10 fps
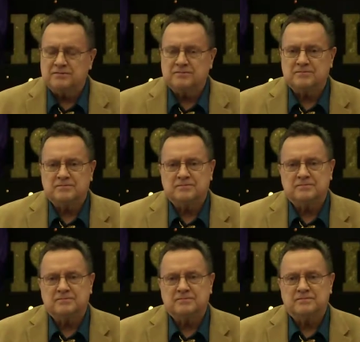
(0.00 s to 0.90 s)

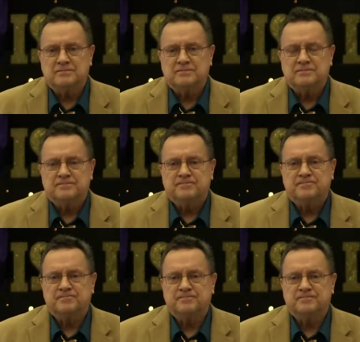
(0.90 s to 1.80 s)

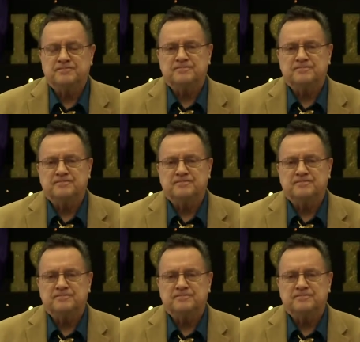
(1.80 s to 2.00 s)
No one is speaking in this clip.